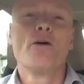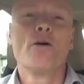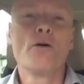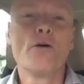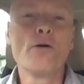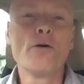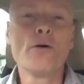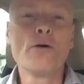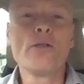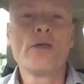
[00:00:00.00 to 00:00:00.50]

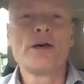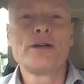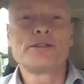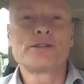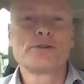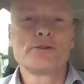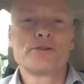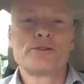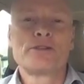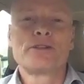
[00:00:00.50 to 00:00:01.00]
All those
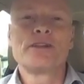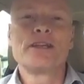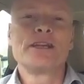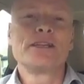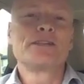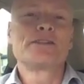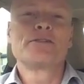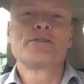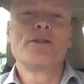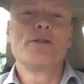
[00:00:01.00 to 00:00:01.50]
sorts of
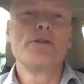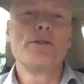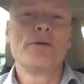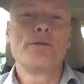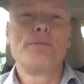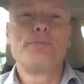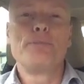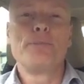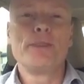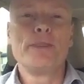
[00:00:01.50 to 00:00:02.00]
things. There are
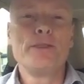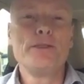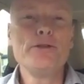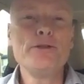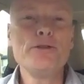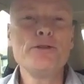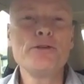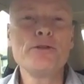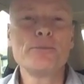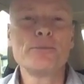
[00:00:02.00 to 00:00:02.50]

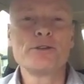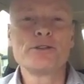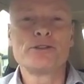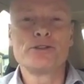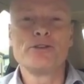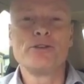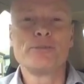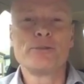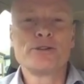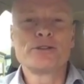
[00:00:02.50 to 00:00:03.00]

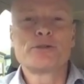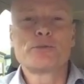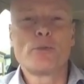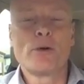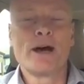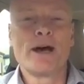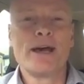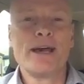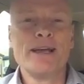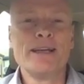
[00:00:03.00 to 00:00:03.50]
numerous
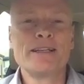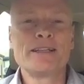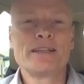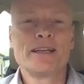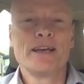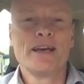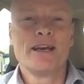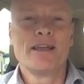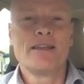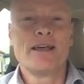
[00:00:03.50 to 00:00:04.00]
ways
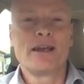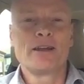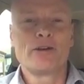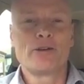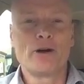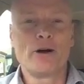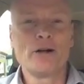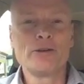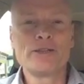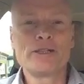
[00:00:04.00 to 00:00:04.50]
that
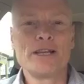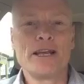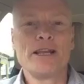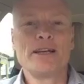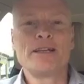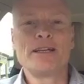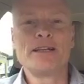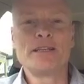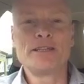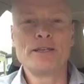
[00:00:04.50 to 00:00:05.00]

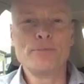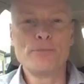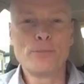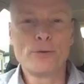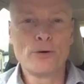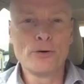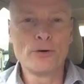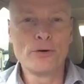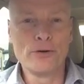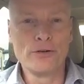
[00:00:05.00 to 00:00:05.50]
content is
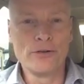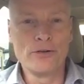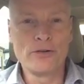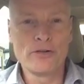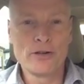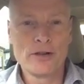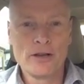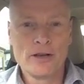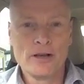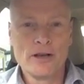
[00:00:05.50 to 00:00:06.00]
important